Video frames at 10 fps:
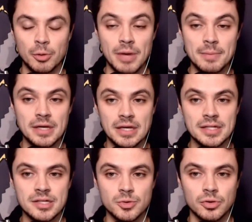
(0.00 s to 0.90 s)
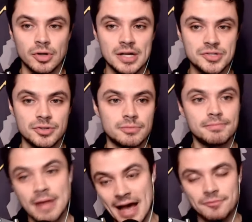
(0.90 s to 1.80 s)
know, maybe he gets into a roster
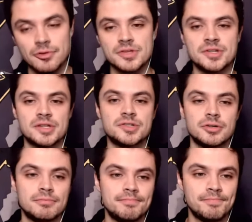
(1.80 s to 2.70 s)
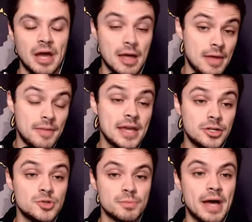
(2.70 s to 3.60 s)
after this next year and they
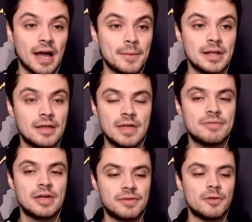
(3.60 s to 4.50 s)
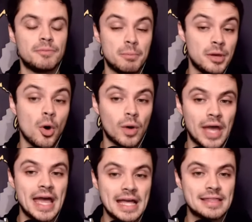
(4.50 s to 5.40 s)
could use him back. I mean, I think they'd be
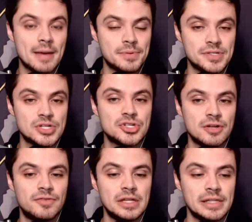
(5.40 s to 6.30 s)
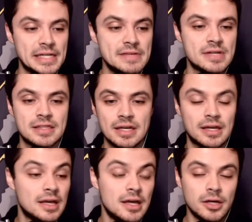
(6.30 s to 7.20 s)
okay at that position if he leaves. I
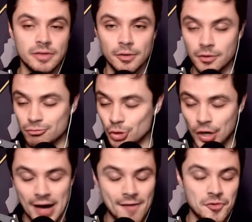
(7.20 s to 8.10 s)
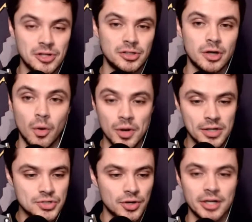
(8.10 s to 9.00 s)
think they're real confident in Cohen
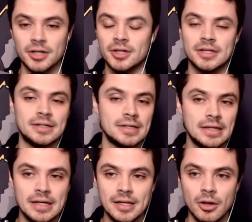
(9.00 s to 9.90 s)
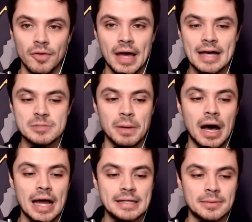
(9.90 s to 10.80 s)
and Tringer and, you know, the guys
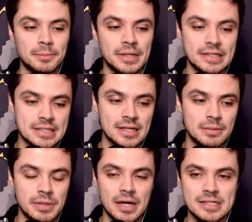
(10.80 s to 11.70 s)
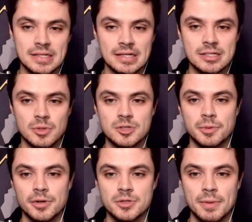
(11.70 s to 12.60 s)
behind him, but it'd be nice to get some
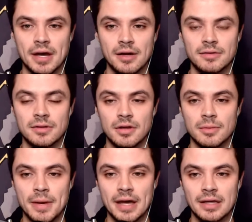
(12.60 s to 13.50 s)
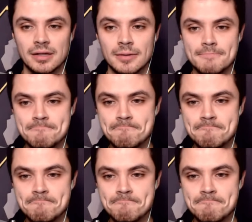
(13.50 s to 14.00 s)
experience back on the back end.